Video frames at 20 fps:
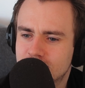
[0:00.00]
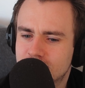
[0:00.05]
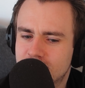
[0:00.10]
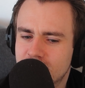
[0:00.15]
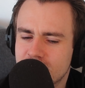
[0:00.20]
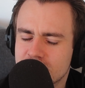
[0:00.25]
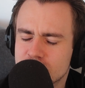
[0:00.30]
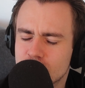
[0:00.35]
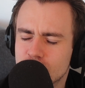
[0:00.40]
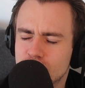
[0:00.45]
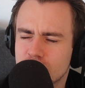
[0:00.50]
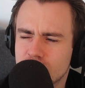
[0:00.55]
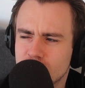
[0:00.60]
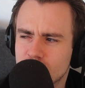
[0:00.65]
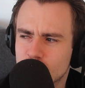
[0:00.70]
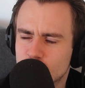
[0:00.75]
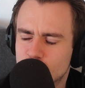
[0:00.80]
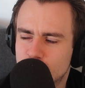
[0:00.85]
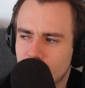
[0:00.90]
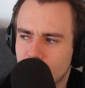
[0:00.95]
That's a really
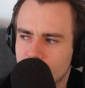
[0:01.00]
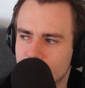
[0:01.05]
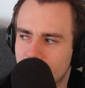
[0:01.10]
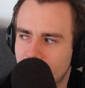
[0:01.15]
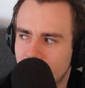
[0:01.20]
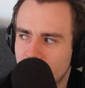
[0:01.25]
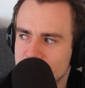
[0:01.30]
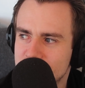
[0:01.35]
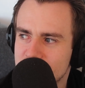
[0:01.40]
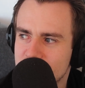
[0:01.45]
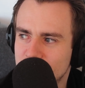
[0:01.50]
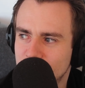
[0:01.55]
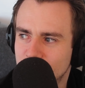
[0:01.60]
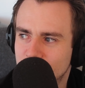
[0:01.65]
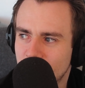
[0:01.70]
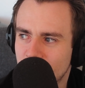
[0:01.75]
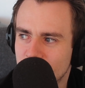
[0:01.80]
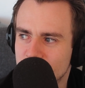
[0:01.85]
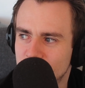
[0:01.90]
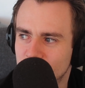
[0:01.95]
good point. I've never
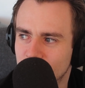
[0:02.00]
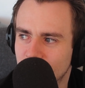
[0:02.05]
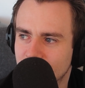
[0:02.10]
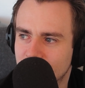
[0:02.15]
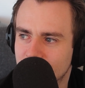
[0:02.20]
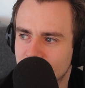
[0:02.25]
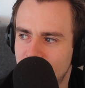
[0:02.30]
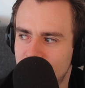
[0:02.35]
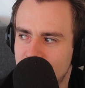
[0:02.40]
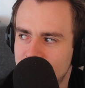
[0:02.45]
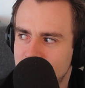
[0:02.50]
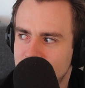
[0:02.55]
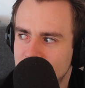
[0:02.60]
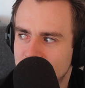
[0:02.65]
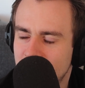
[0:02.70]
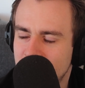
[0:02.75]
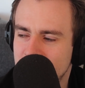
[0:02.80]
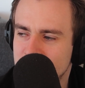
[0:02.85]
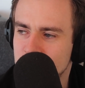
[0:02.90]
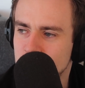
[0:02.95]
thought of it like that.
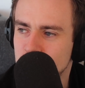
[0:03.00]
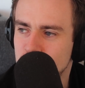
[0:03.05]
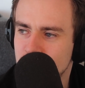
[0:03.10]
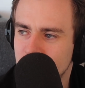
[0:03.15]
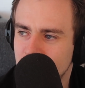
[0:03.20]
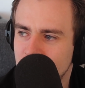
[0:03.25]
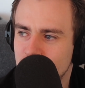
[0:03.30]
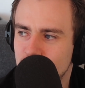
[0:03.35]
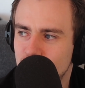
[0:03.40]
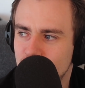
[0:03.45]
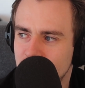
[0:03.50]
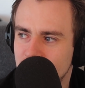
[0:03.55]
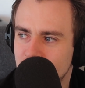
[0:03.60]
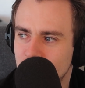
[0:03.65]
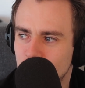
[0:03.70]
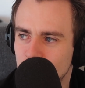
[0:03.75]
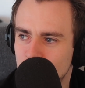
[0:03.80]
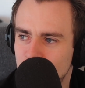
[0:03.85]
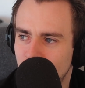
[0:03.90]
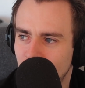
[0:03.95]
That is a really, really
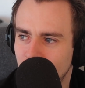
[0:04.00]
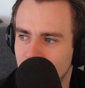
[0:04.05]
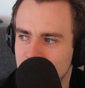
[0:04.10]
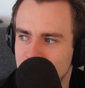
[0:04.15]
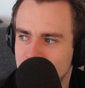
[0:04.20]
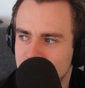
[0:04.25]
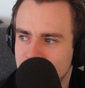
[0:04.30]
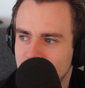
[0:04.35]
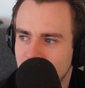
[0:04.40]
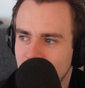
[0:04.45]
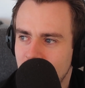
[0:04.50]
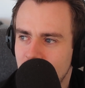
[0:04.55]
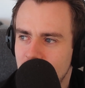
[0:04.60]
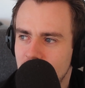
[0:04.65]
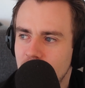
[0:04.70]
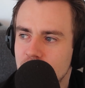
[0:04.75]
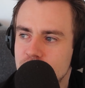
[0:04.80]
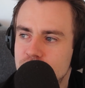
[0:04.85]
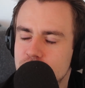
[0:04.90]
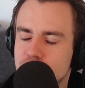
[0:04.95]
good point.
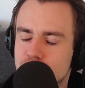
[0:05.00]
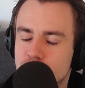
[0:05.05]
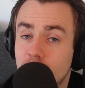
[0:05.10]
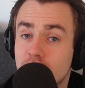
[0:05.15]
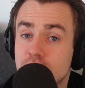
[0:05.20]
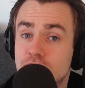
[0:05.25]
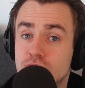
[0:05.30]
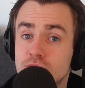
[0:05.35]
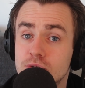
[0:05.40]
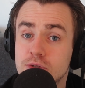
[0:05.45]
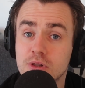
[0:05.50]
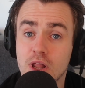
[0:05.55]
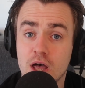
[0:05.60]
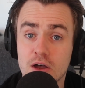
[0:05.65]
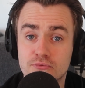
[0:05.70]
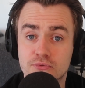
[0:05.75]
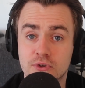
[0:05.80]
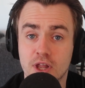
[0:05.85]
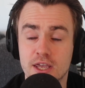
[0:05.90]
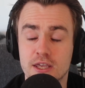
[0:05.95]
I do
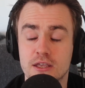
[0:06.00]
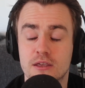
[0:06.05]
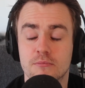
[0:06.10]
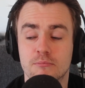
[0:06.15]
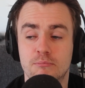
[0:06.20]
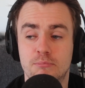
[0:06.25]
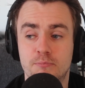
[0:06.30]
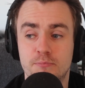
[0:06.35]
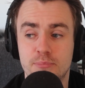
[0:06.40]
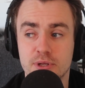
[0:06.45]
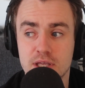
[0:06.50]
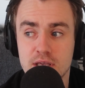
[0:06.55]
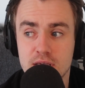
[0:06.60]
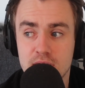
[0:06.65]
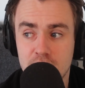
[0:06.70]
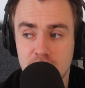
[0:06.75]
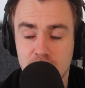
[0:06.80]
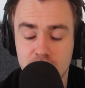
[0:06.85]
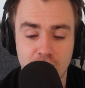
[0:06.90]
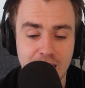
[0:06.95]
love, like,
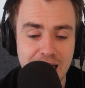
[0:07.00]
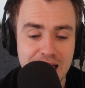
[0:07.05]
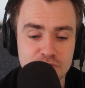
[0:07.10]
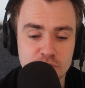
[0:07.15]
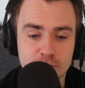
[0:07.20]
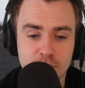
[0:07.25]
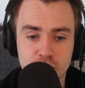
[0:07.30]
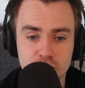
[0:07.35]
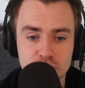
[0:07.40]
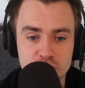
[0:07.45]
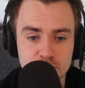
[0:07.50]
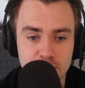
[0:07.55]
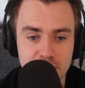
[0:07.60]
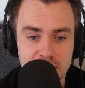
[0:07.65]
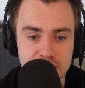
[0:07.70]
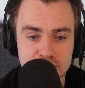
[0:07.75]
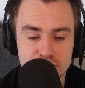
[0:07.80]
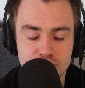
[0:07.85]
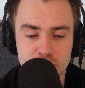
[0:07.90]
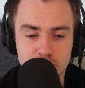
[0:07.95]
being, like, having my own
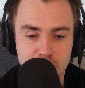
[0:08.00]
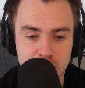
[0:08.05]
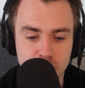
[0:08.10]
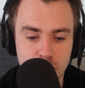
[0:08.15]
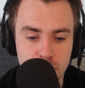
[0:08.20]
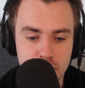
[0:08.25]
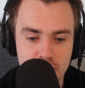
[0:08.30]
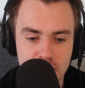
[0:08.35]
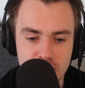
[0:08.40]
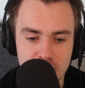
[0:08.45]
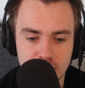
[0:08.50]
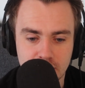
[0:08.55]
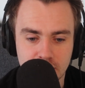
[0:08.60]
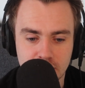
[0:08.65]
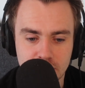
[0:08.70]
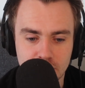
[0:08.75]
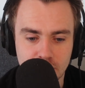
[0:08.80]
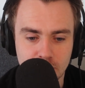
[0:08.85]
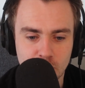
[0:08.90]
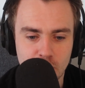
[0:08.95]
space, doing my own
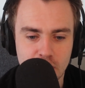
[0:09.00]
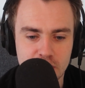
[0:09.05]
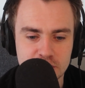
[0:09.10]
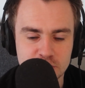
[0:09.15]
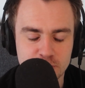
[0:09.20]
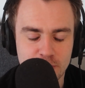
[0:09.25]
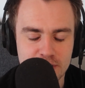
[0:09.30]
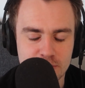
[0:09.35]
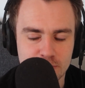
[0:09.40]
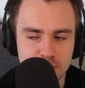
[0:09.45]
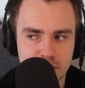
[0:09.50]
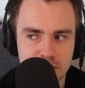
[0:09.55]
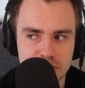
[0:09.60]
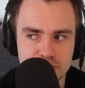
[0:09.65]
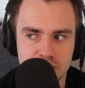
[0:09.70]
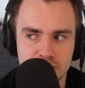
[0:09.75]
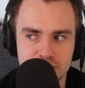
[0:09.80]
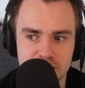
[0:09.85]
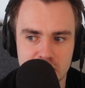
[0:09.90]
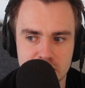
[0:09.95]
thing. I'm quite an independent
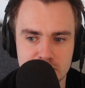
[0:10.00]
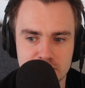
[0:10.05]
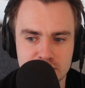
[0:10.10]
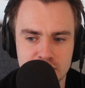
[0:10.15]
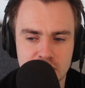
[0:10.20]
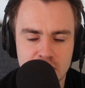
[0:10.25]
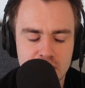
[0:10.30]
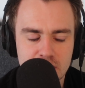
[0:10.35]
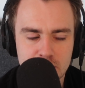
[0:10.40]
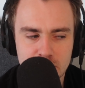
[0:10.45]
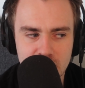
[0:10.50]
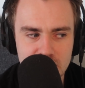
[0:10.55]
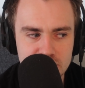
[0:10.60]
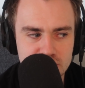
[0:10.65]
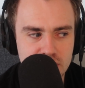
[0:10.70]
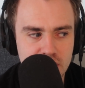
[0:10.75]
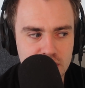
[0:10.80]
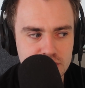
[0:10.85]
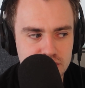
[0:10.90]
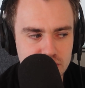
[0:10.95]
person at times, but
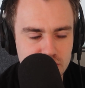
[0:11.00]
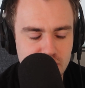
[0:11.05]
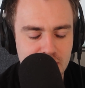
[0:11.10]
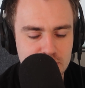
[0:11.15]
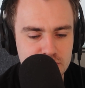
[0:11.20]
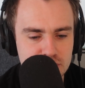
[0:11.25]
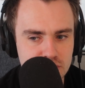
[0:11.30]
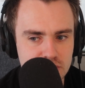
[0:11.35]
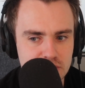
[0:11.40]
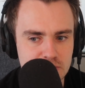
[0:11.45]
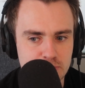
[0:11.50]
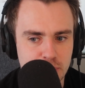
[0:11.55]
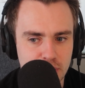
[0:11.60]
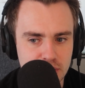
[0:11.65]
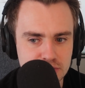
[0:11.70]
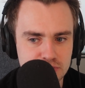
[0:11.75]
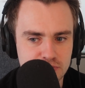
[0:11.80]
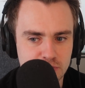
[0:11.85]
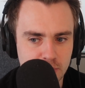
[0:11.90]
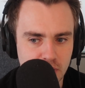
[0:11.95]
actually I do absolutely
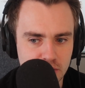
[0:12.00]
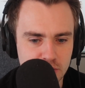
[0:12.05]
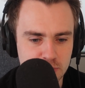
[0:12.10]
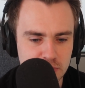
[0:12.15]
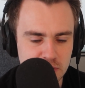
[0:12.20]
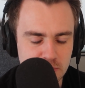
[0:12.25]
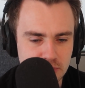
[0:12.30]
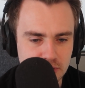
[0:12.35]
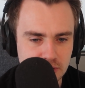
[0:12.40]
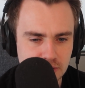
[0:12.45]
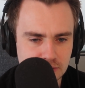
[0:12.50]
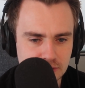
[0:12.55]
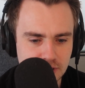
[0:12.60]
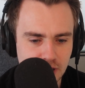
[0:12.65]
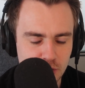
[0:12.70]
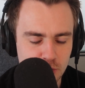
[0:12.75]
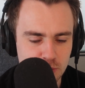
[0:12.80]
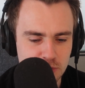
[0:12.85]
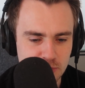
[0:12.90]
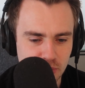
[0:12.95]
buzz from other people.
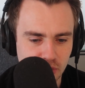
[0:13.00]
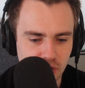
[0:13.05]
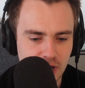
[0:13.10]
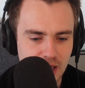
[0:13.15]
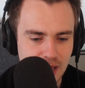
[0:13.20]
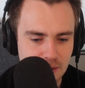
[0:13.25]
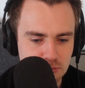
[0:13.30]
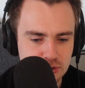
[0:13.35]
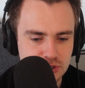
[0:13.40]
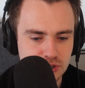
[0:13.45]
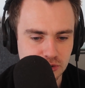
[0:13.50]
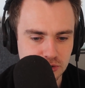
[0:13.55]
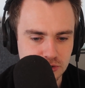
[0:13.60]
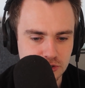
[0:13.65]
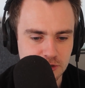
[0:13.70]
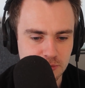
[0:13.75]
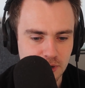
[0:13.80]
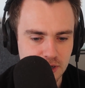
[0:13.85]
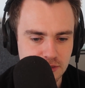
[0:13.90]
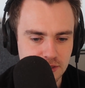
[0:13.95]
Other people are
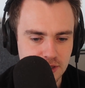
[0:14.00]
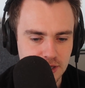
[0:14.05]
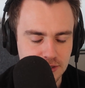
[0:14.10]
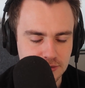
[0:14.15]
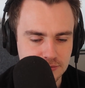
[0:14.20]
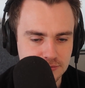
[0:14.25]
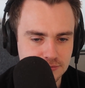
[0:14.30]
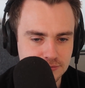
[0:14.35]
absolutely my thing.